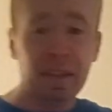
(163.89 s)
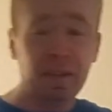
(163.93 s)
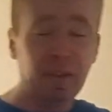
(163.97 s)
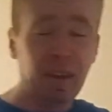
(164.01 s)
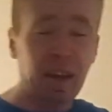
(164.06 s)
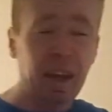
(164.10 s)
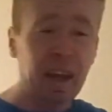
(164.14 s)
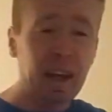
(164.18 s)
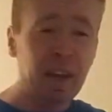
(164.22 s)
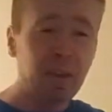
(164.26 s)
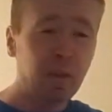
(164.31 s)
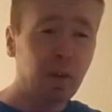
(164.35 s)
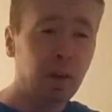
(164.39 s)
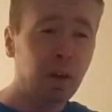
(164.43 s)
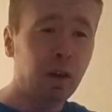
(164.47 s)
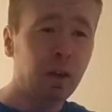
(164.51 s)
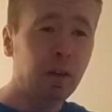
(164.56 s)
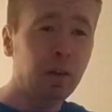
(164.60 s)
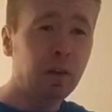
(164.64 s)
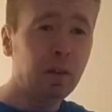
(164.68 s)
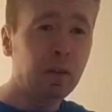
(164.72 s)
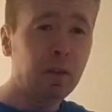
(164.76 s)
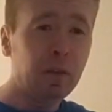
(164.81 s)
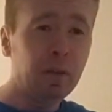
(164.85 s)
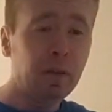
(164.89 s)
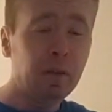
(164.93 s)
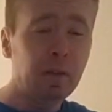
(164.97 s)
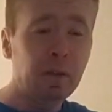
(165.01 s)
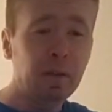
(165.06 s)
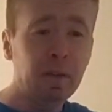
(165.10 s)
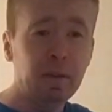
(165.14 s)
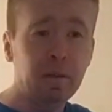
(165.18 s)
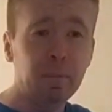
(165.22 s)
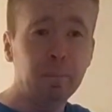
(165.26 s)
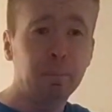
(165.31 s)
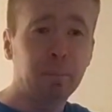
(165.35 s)
have ever
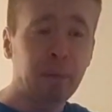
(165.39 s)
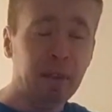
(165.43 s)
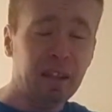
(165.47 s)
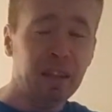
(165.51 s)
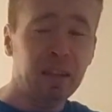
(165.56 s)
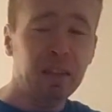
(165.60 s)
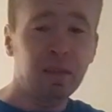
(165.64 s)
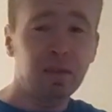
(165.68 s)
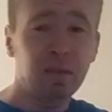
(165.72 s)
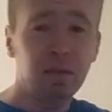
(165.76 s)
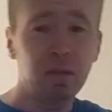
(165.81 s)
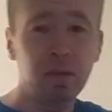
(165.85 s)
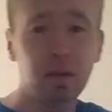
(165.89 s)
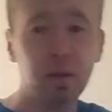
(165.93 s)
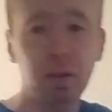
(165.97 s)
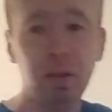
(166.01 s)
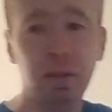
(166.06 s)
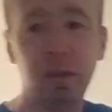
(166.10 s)
been